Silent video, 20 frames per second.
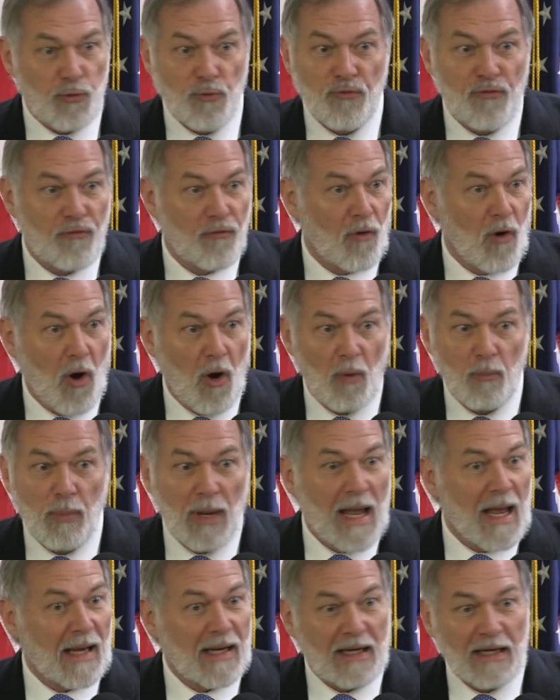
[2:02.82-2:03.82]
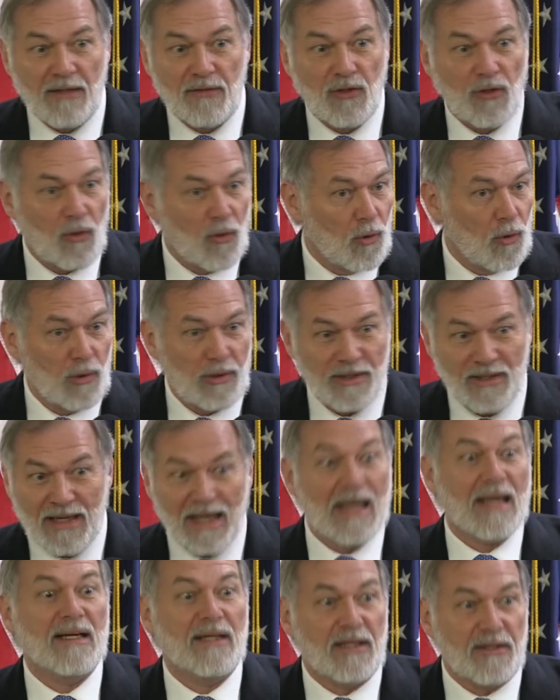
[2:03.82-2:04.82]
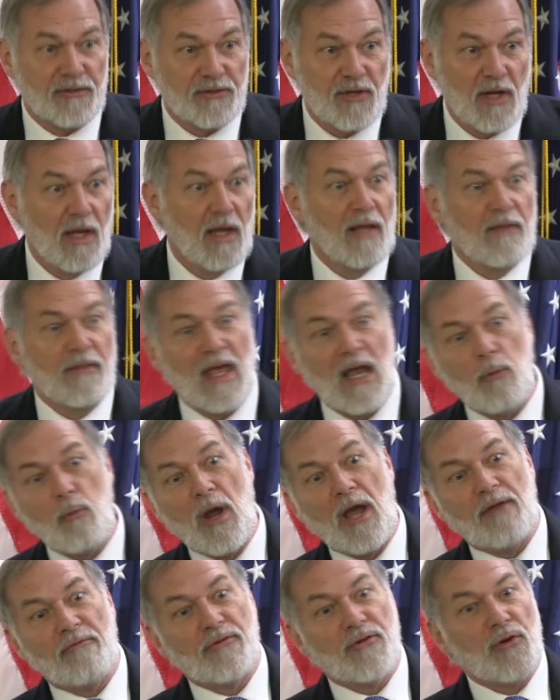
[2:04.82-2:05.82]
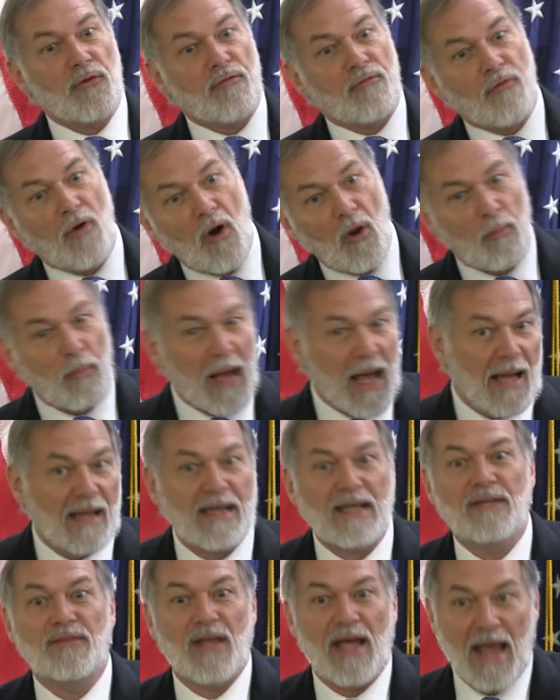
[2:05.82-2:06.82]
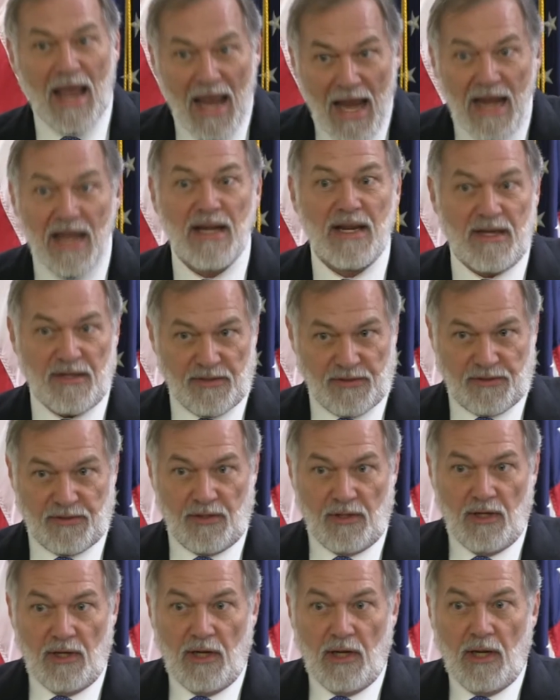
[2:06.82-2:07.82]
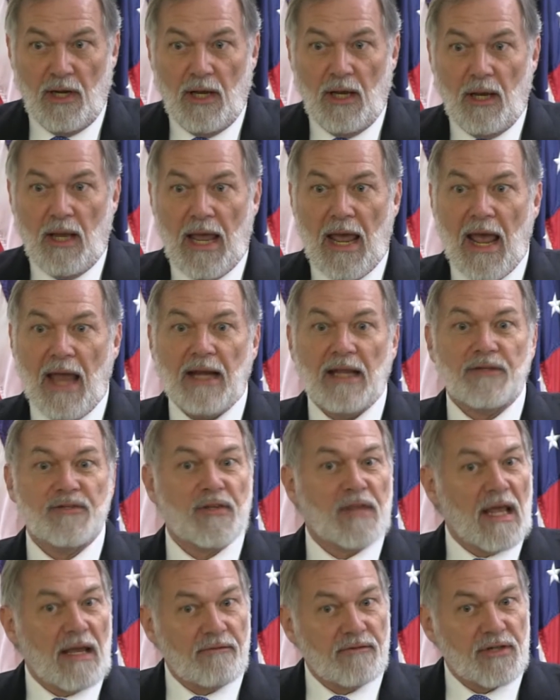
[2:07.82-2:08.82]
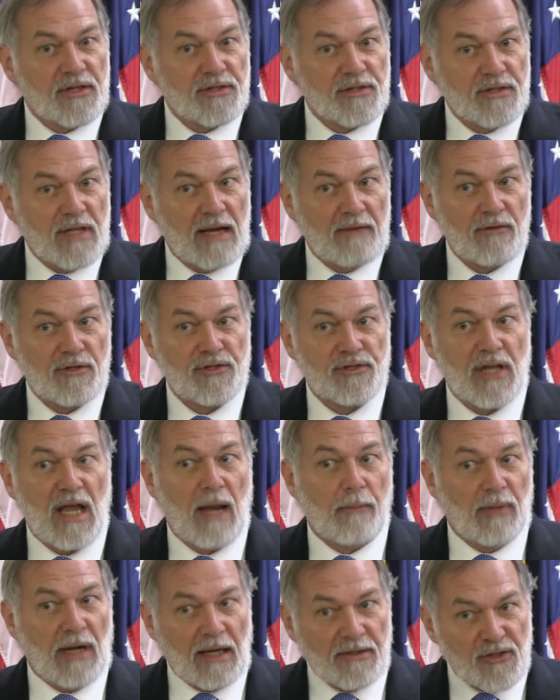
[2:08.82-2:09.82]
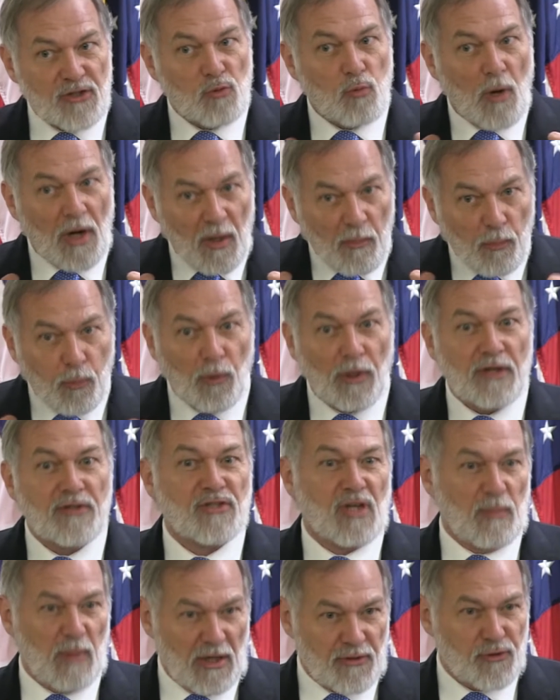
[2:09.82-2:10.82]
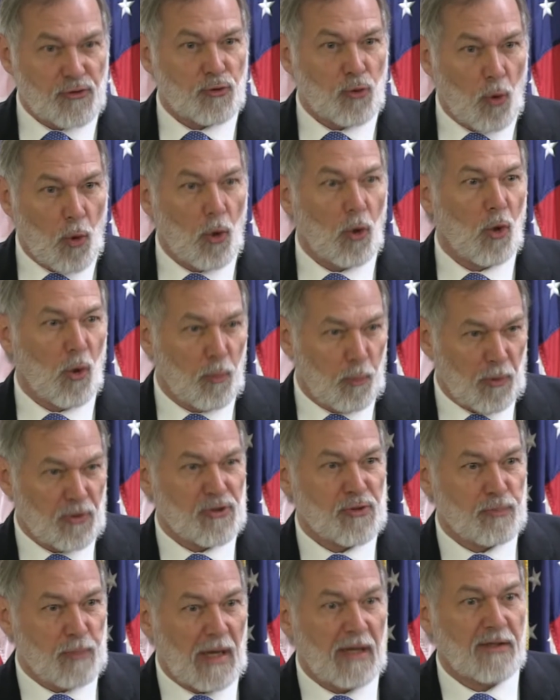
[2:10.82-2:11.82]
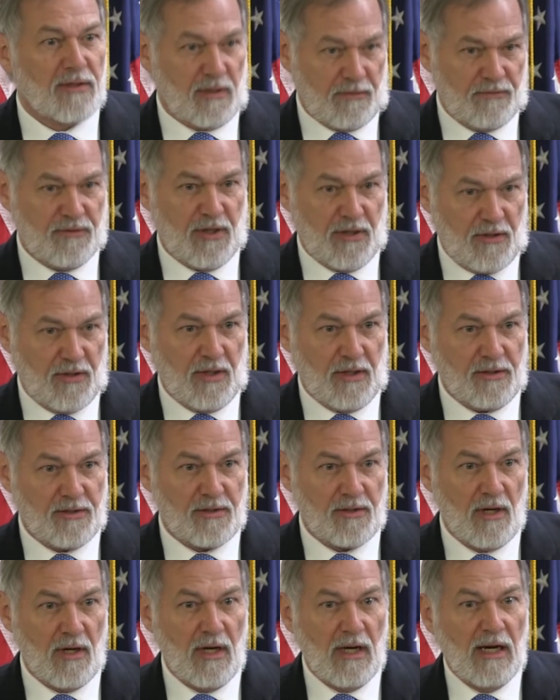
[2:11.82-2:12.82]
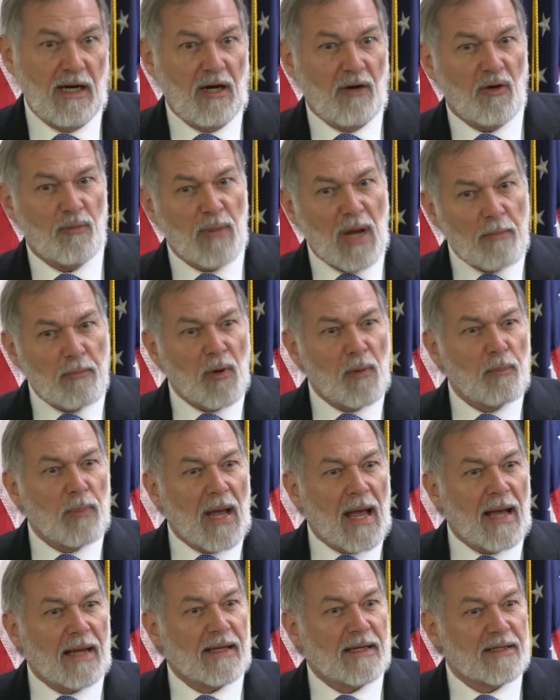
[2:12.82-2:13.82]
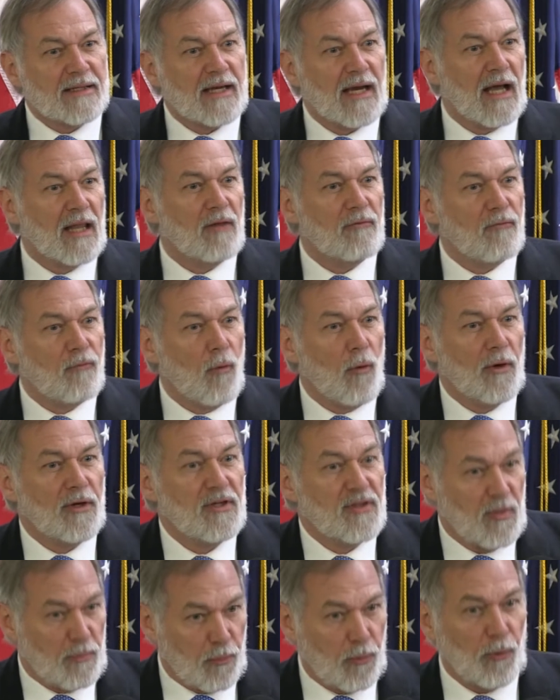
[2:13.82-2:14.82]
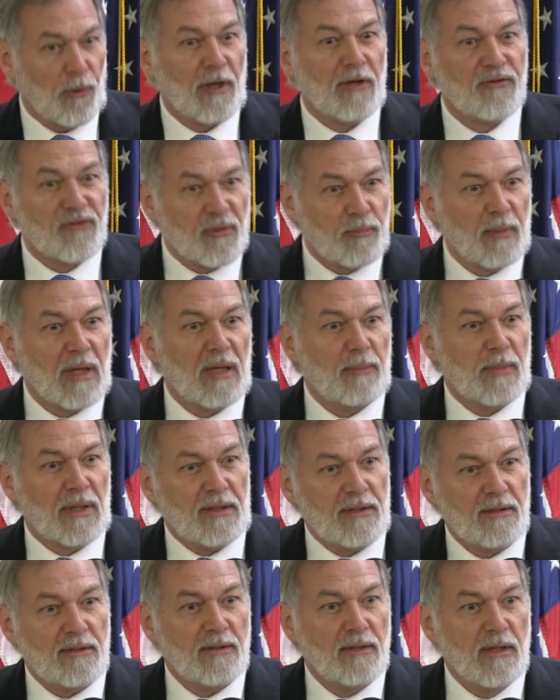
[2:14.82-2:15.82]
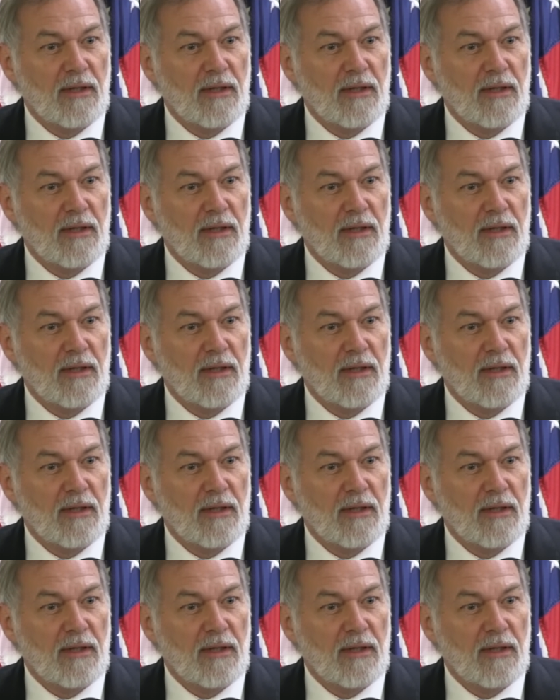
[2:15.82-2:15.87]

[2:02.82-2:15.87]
too far back in the early 90s. Yeah. They went too far back in the 80s, and they have just never stopped. And I just want to bring some historical perspective to this. Remember back in California, the Briggs Amendment.